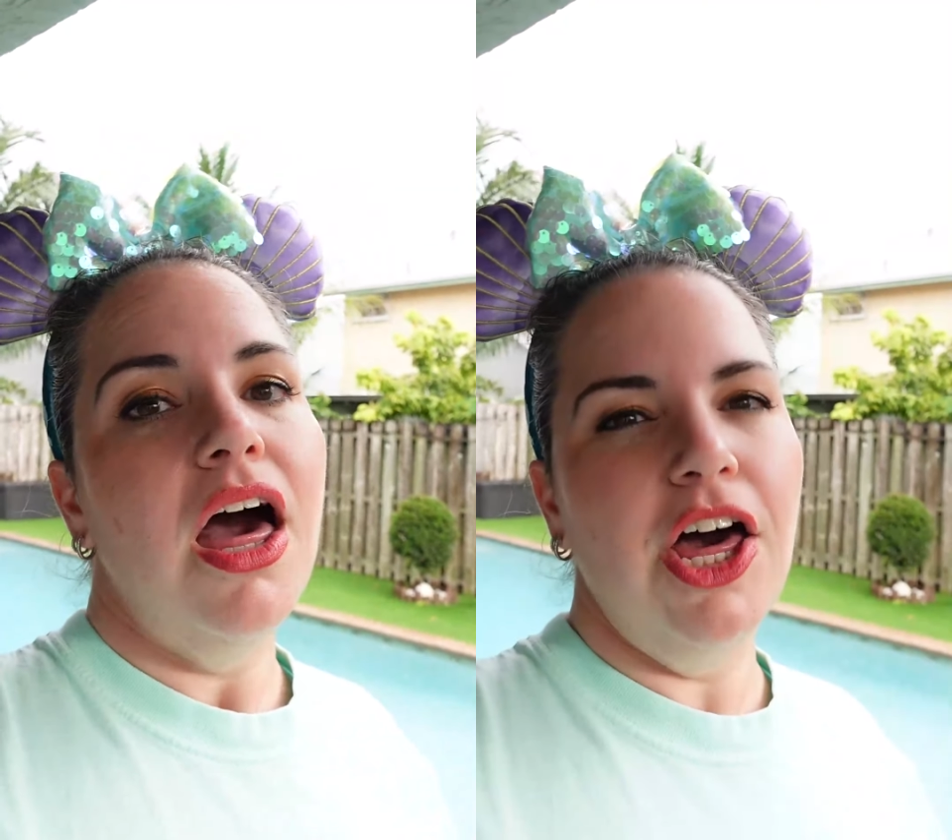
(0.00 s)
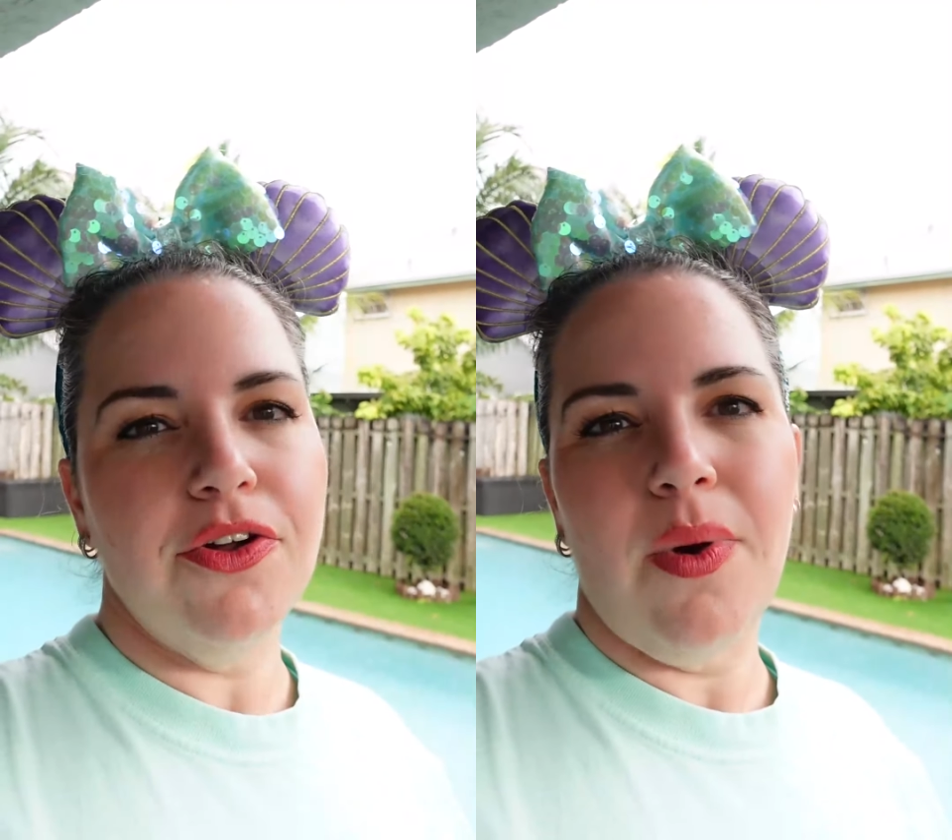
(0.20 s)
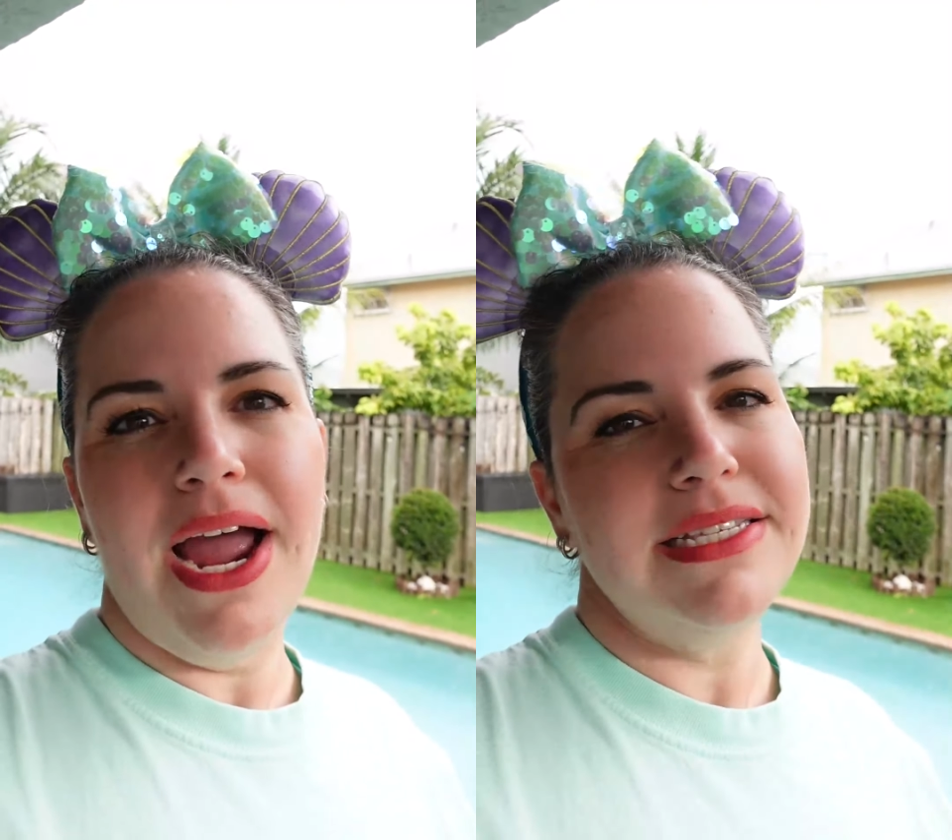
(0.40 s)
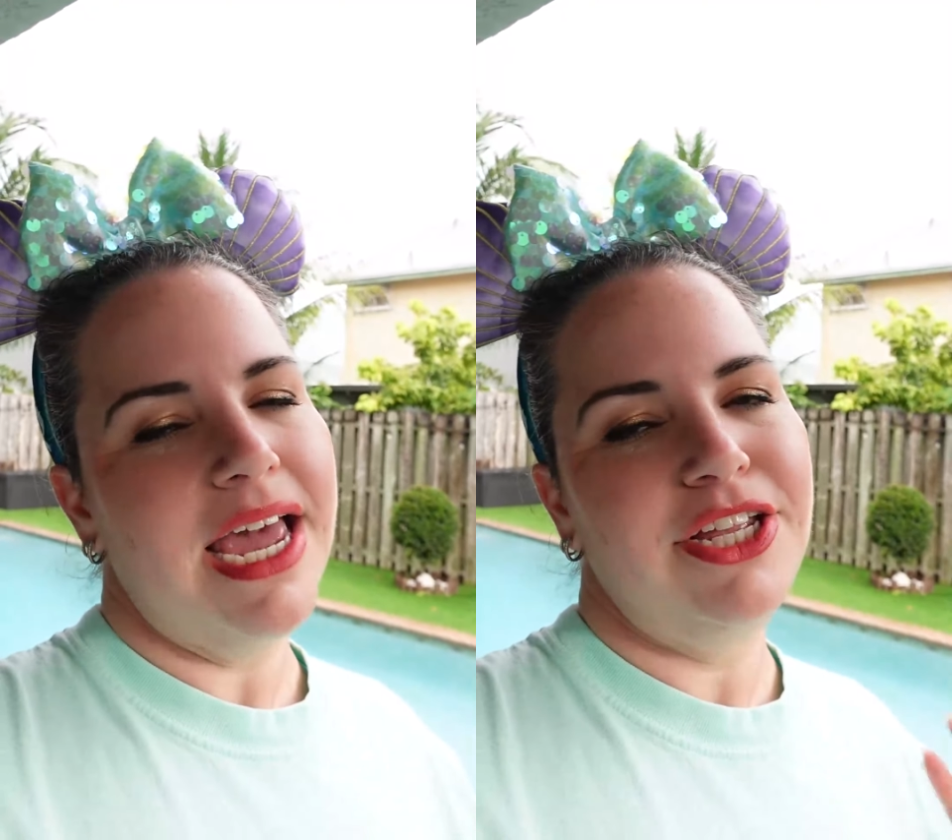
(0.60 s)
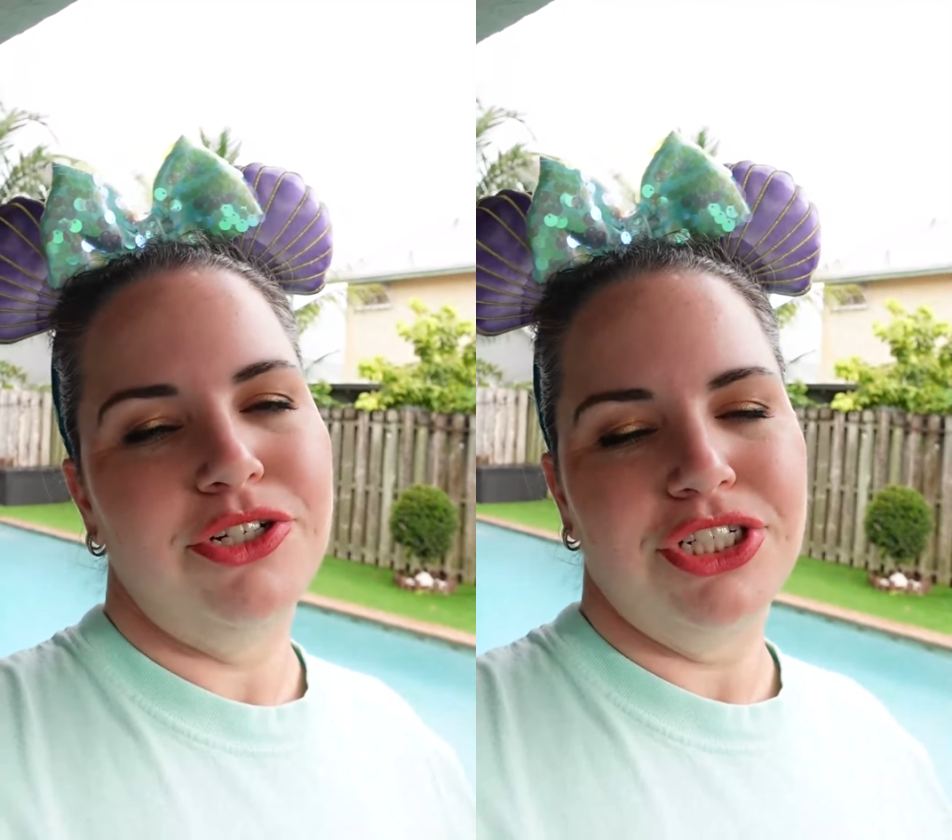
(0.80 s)
Otherwise, I
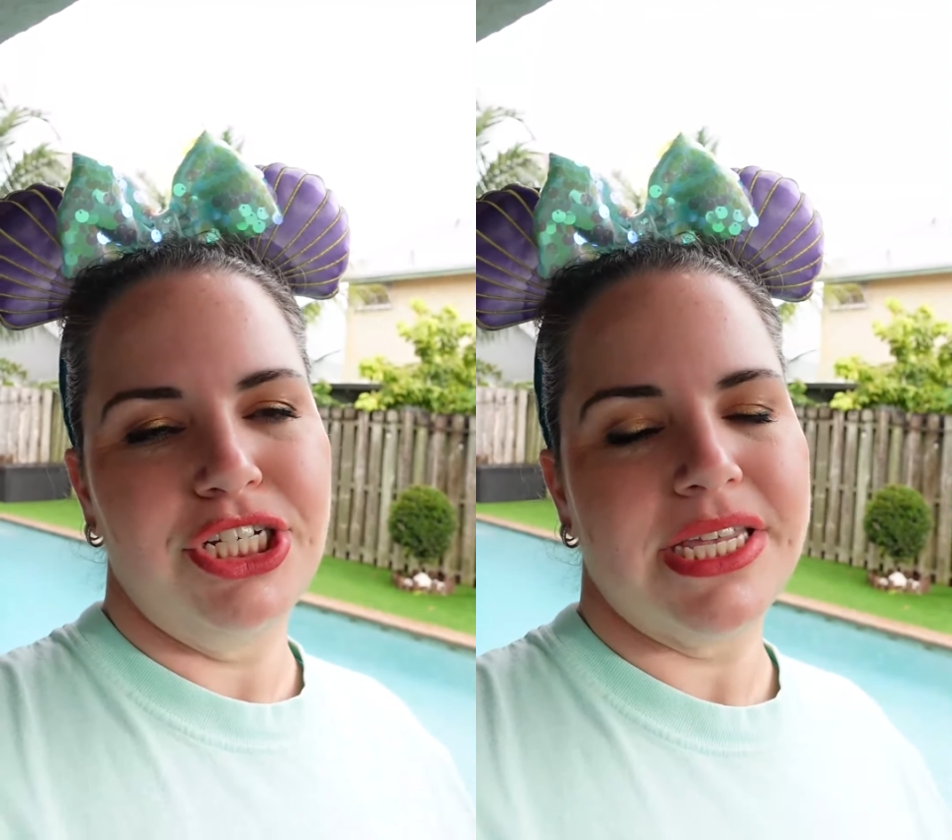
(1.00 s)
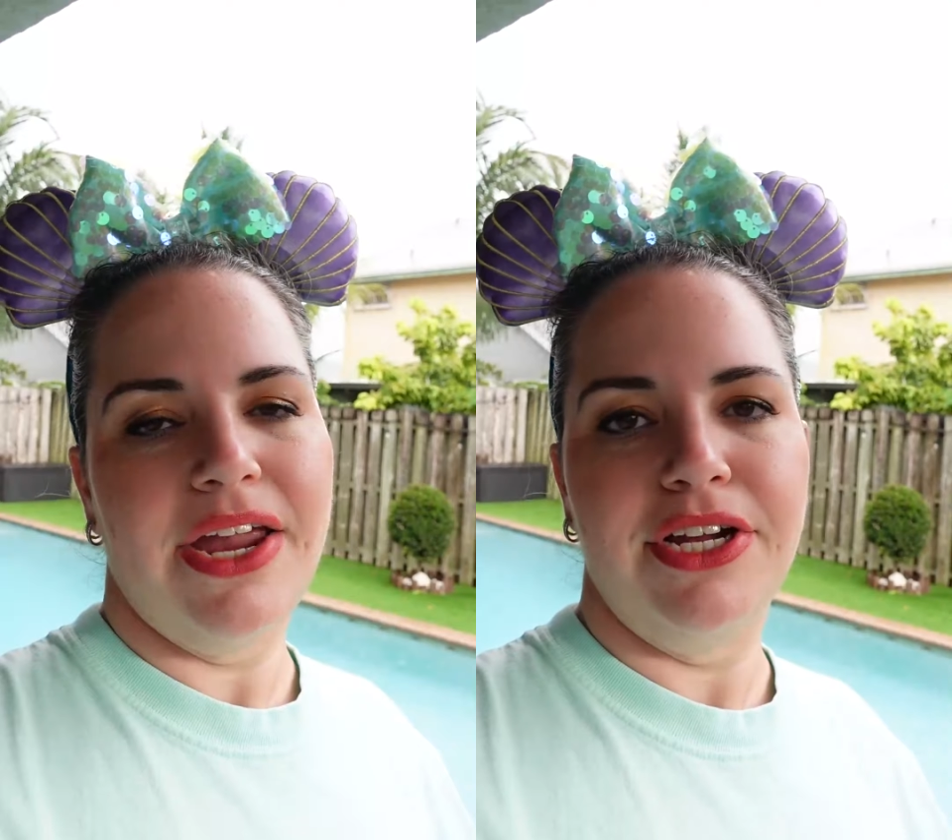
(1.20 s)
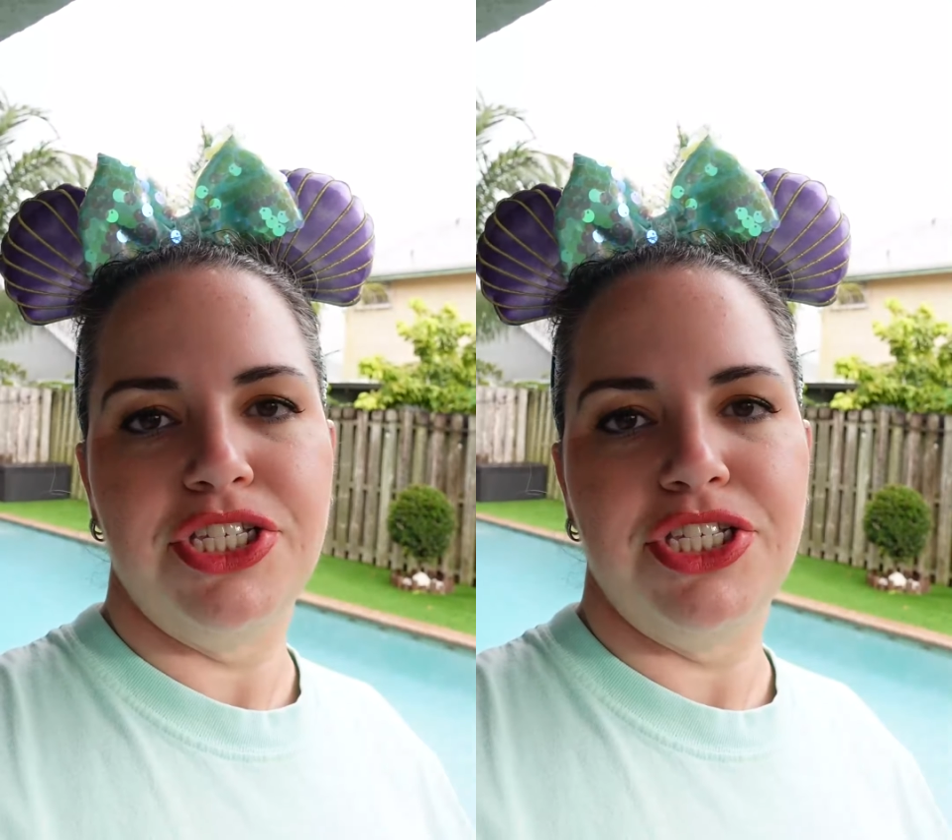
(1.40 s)
usually just carry